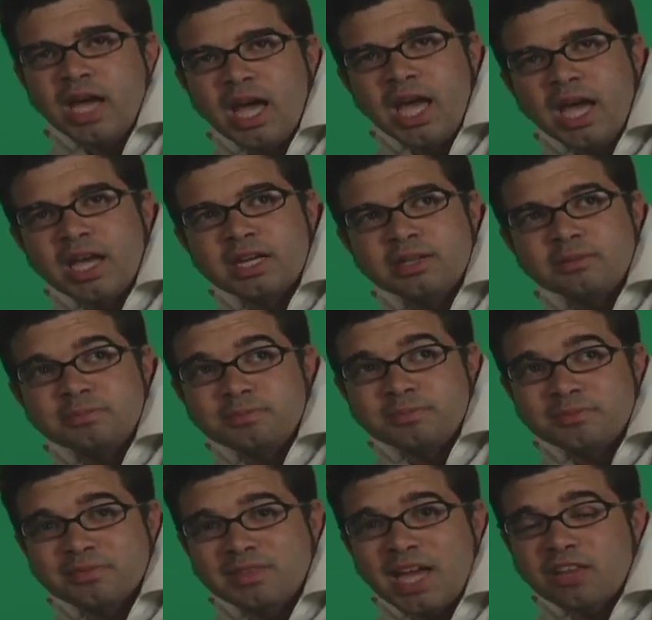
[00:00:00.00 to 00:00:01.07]
And
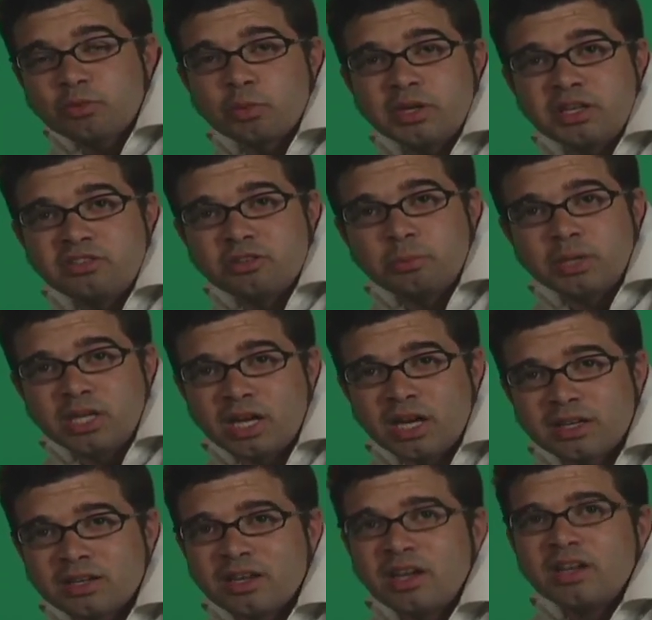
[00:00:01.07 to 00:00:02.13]
that's what needs to be
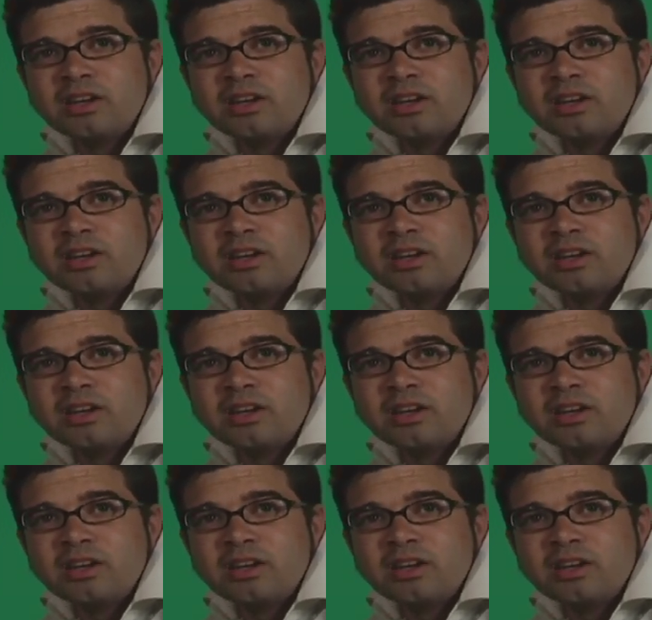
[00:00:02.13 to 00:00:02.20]
done.